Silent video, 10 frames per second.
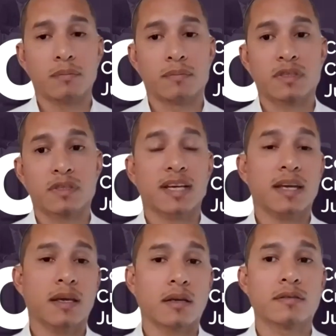
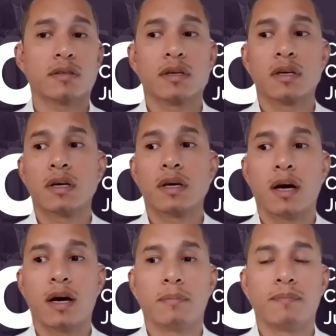Second,
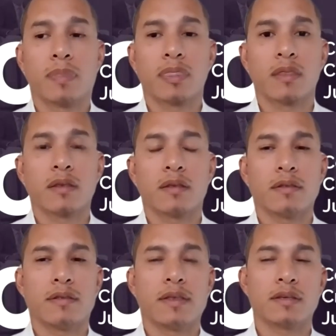
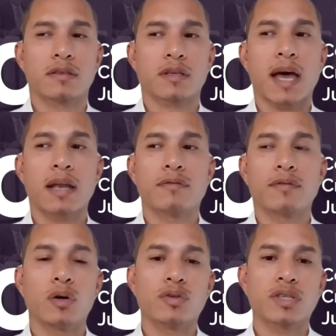this kind of
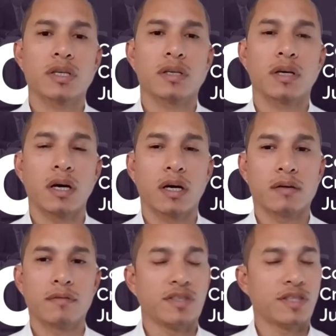notion
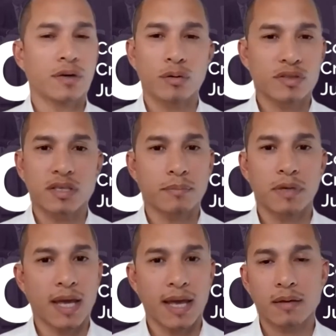of zero-sum
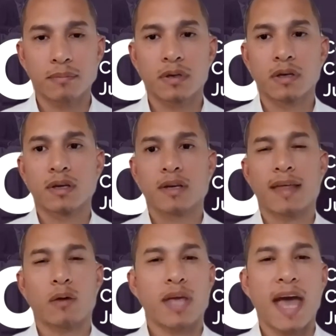game,
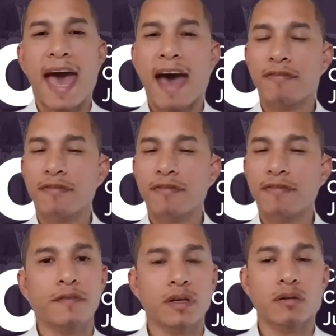that we have
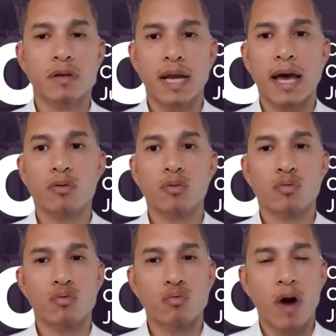to figure it
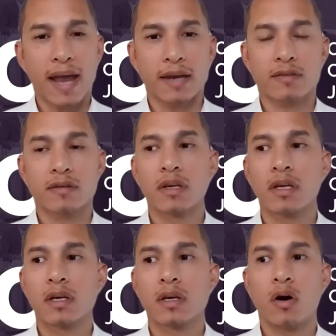out right,
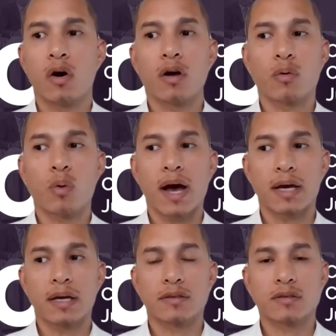
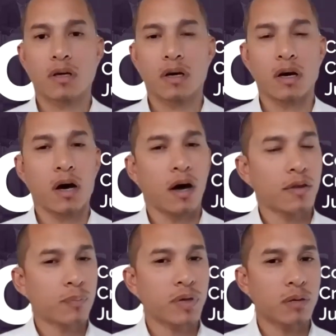otherwise
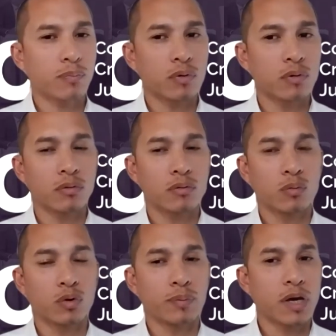other people
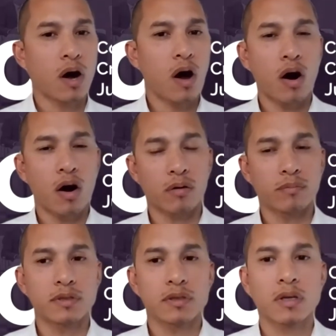will be harmed.